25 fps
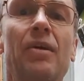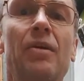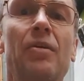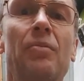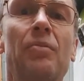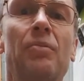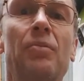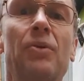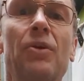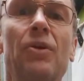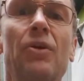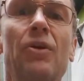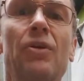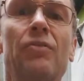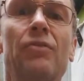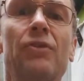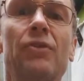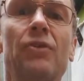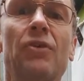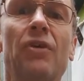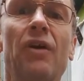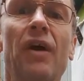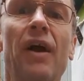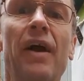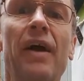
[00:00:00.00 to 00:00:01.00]

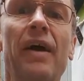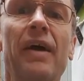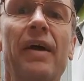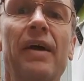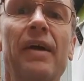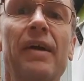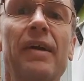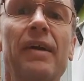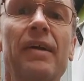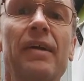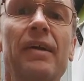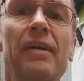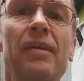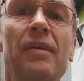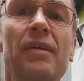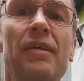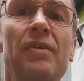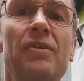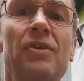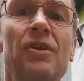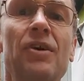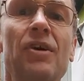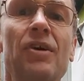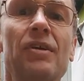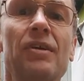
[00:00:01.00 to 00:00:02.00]
Beautiful grain
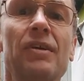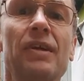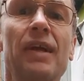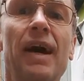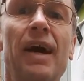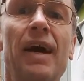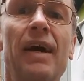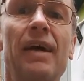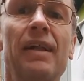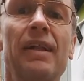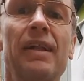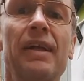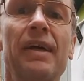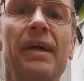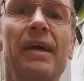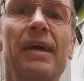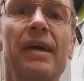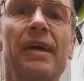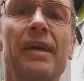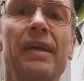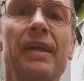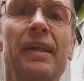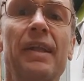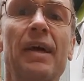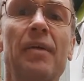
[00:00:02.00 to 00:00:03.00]
and not
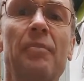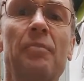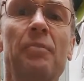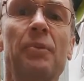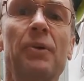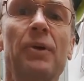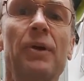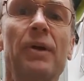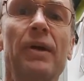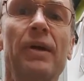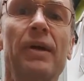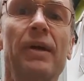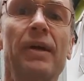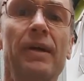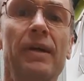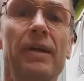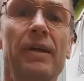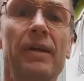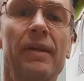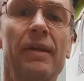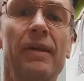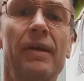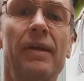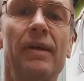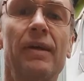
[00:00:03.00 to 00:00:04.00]
gnarly and lumpy,
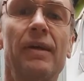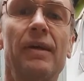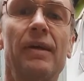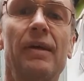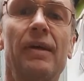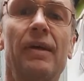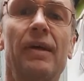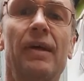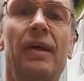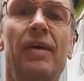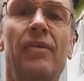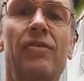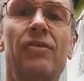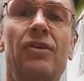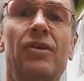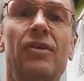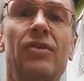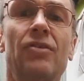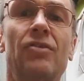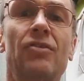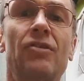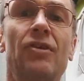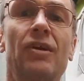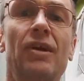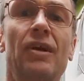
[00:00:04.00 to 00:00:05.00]
and as you
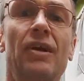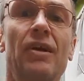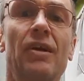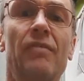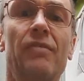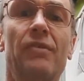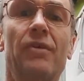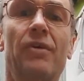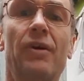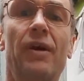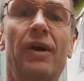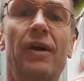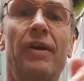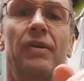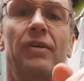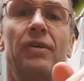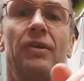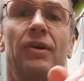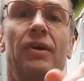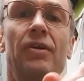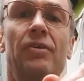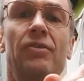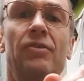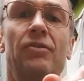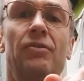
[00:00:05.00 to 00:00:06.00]
can see I've created a
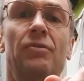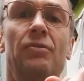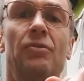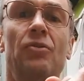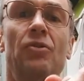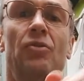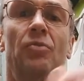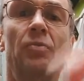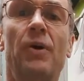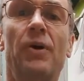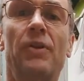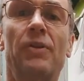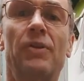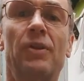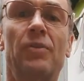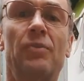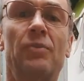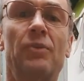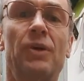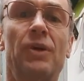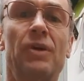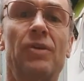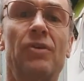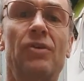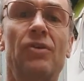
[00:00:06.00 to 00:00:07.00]
nice spot that
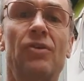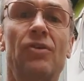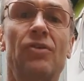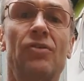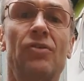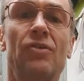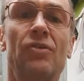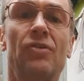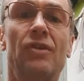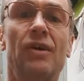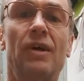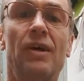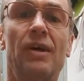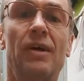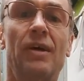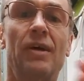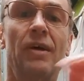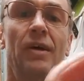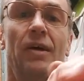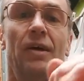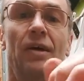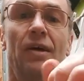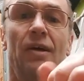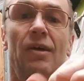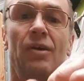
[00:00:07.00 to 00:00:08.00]
we can use as a
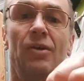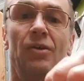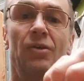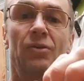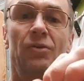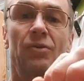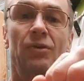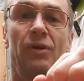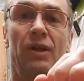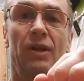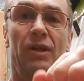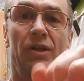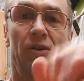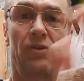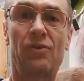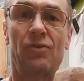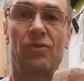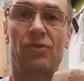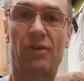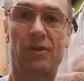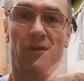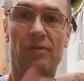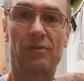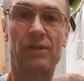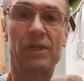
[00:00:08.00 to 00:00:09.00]
really good
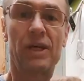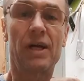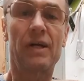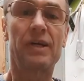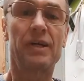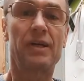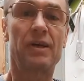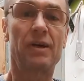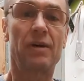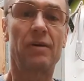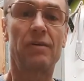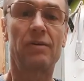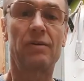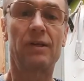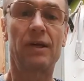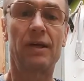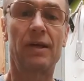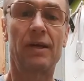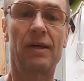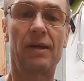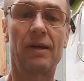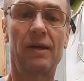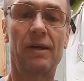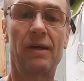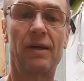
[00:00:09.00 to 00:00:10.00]
sort of juggy hold.
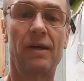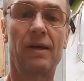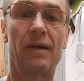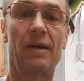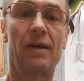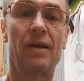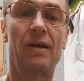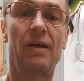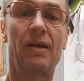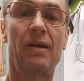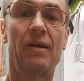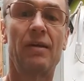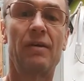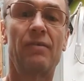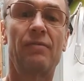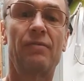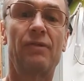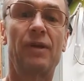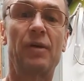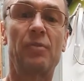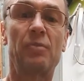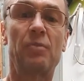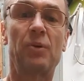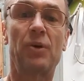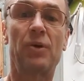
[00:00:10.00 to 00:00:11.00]

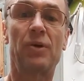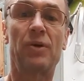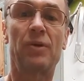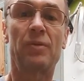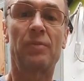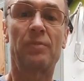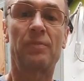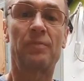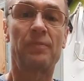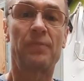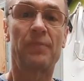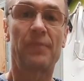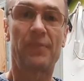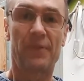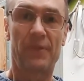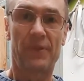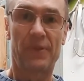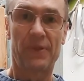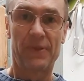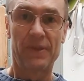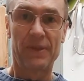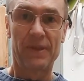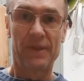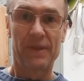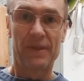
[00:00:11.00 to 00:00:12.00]
Flat bottom
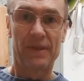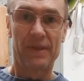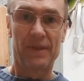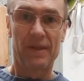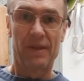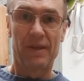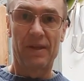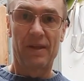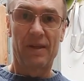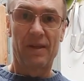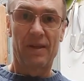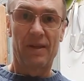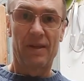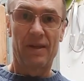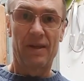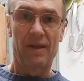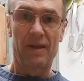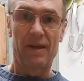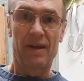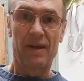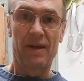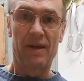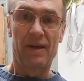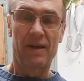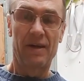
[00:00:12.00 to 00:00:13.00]

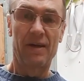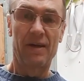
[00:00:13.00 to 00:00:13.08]
there.